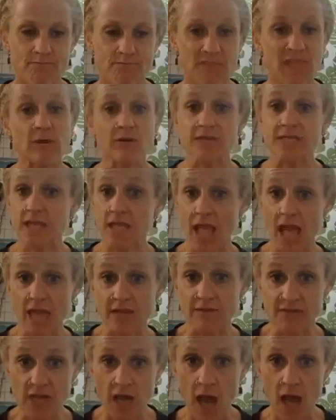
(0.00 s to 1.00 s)
there was a lot
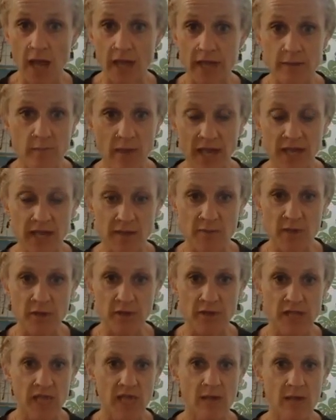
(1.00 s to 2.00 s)
of talk in my
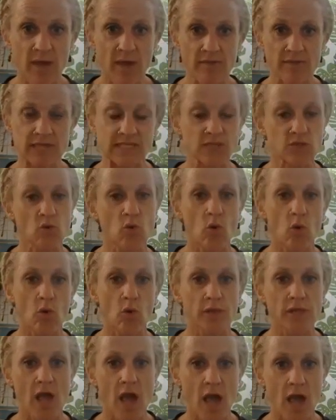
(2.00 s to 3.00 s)
community about the
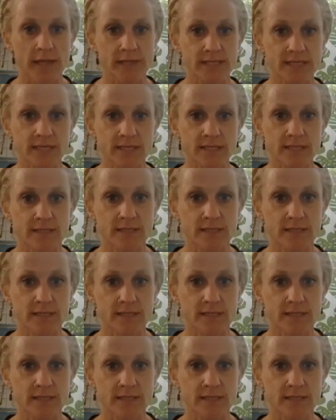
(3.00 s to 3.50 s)
school not